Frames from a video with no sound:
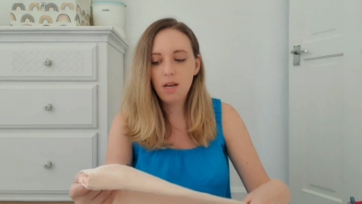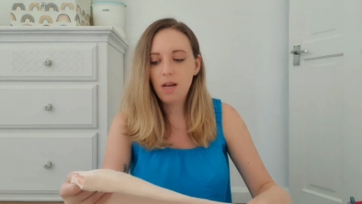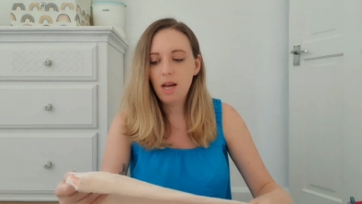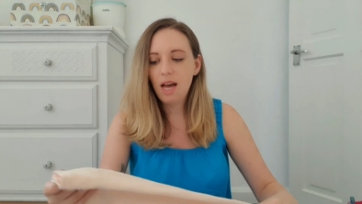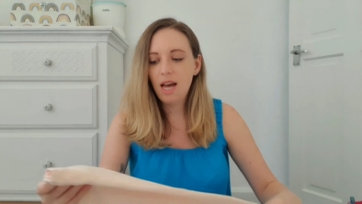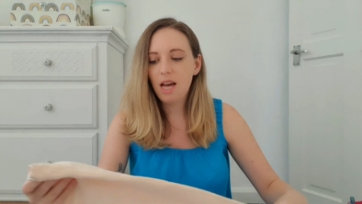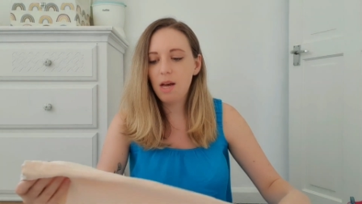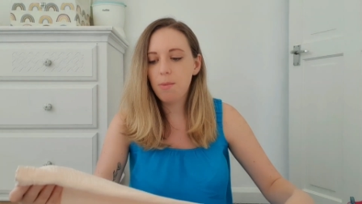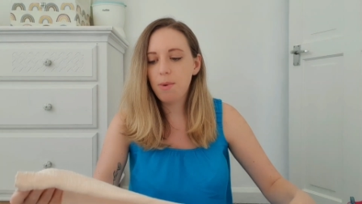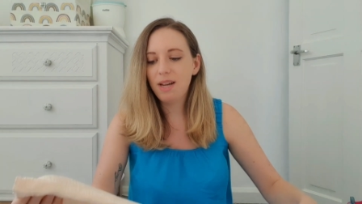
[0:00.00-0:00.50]

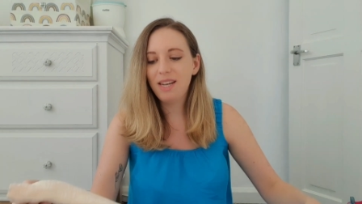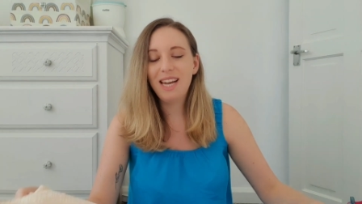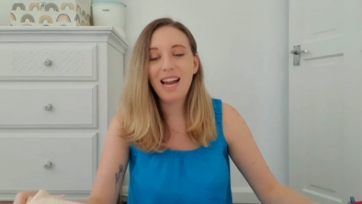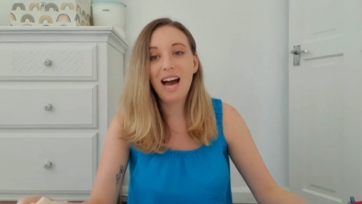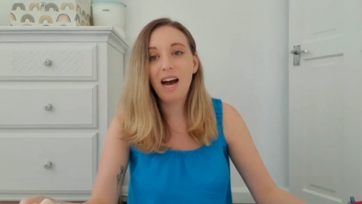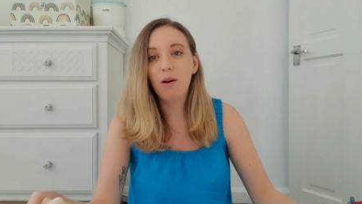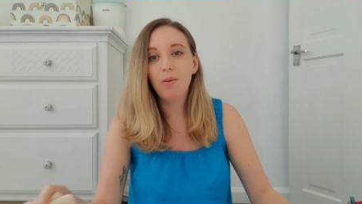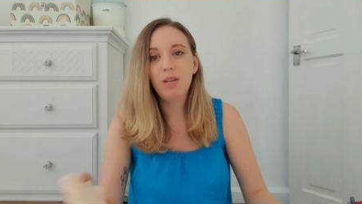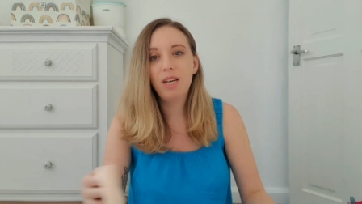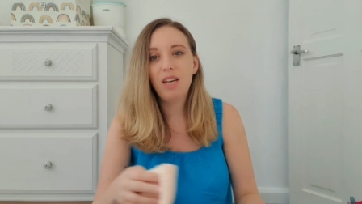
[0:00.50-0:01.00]
And
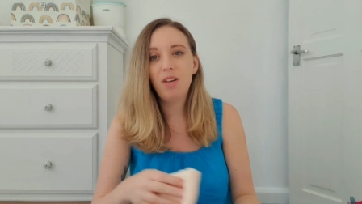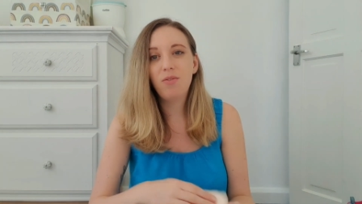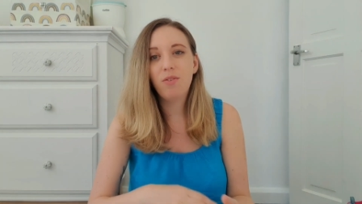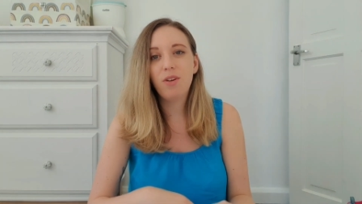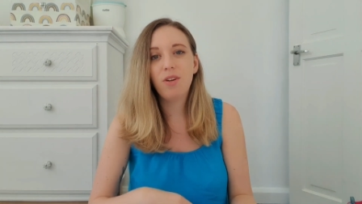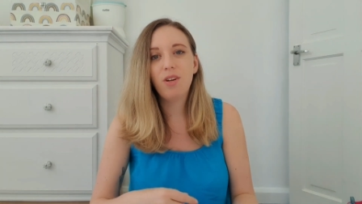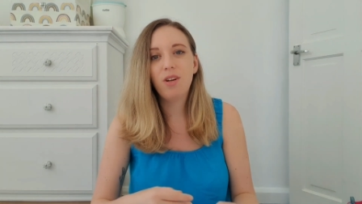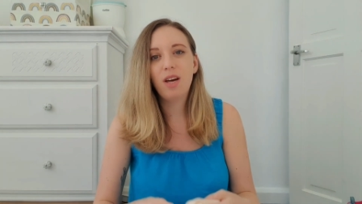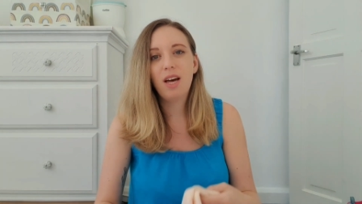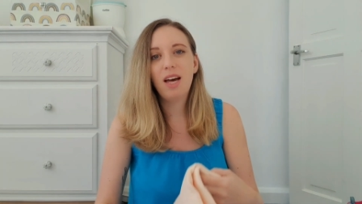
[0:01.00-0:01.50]
now
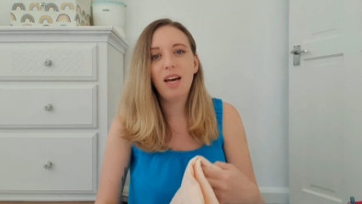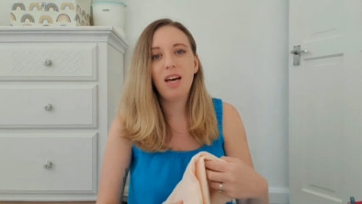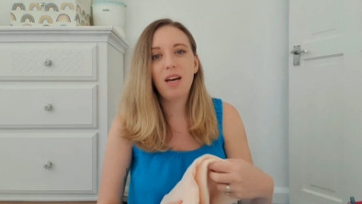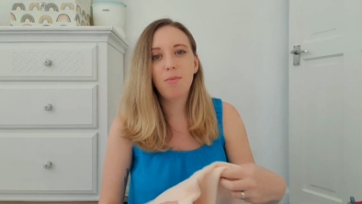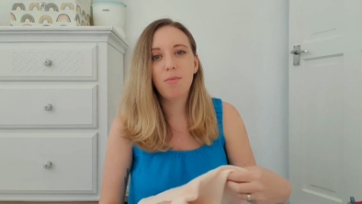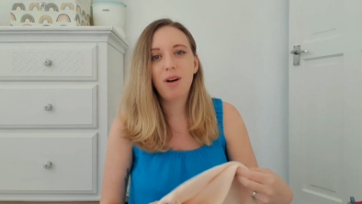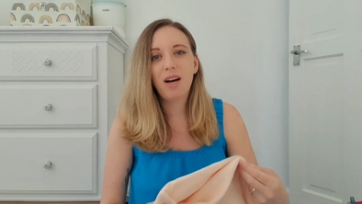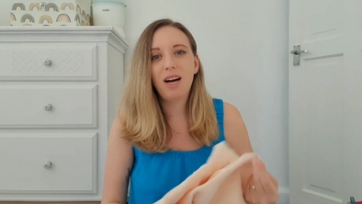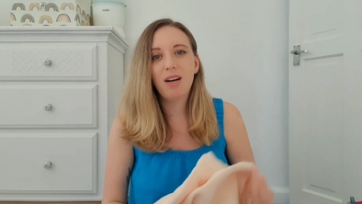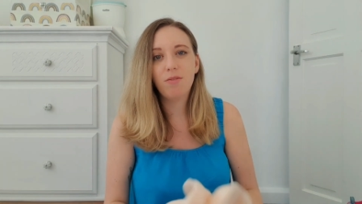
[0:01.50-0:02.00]
even
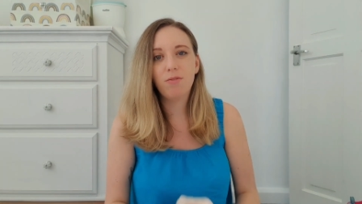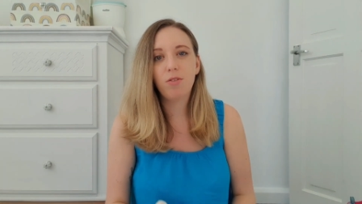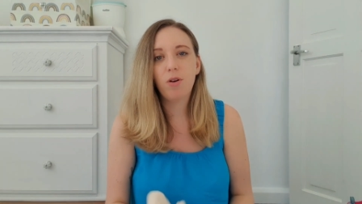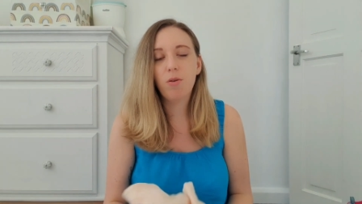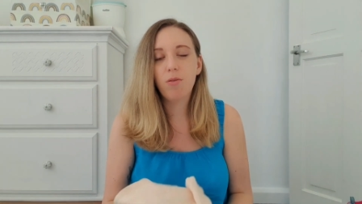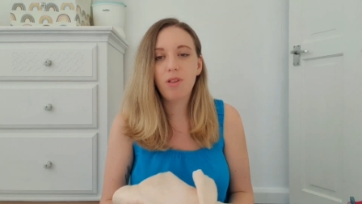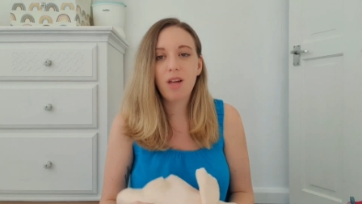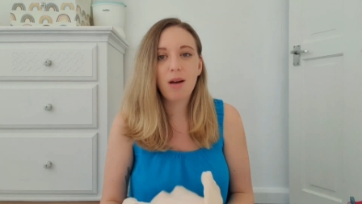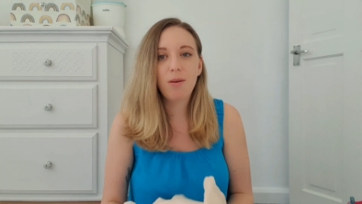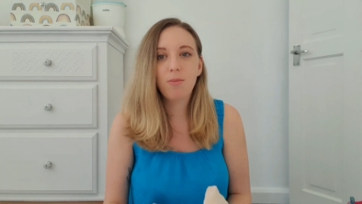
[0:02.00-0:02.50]
I throw
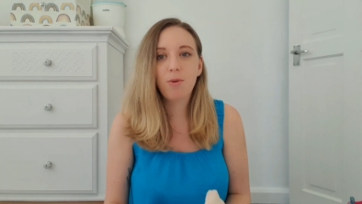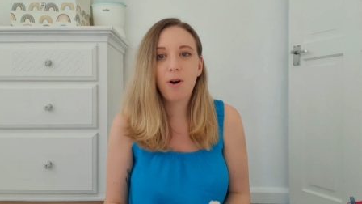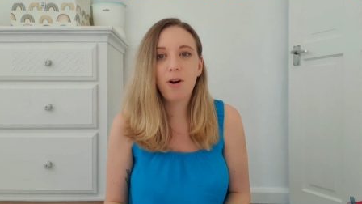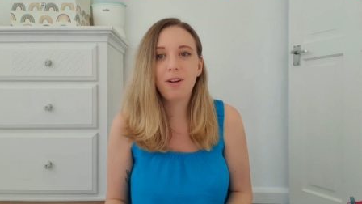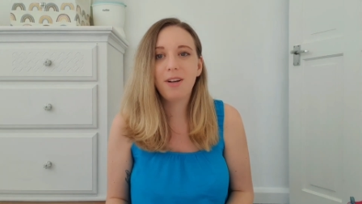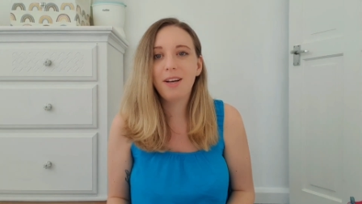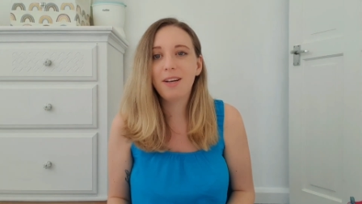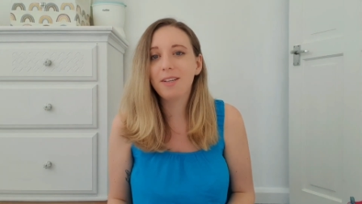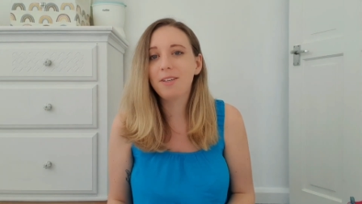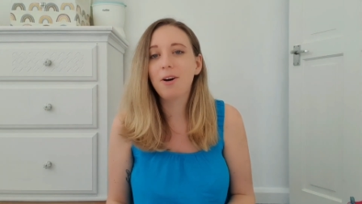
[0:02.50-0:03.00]
them on
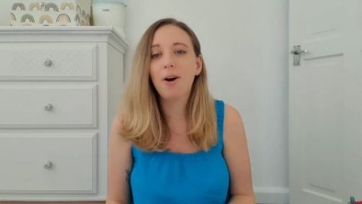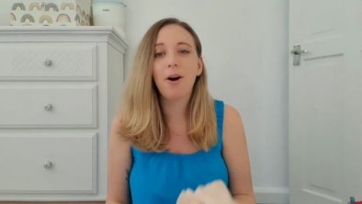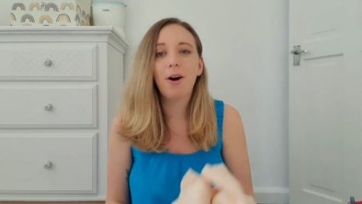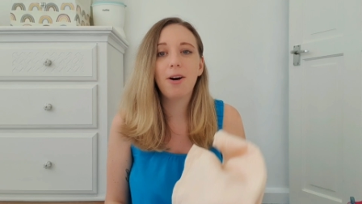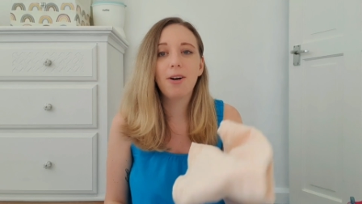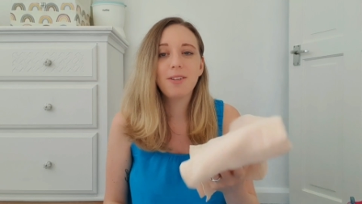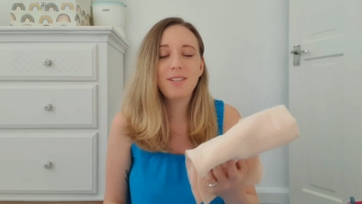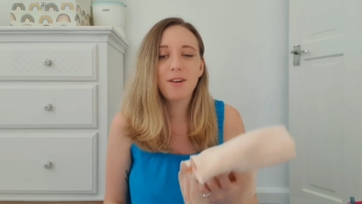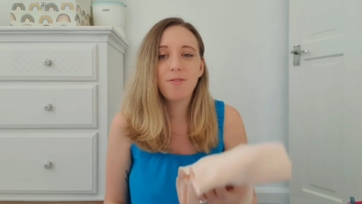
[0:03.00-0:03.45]
a cot,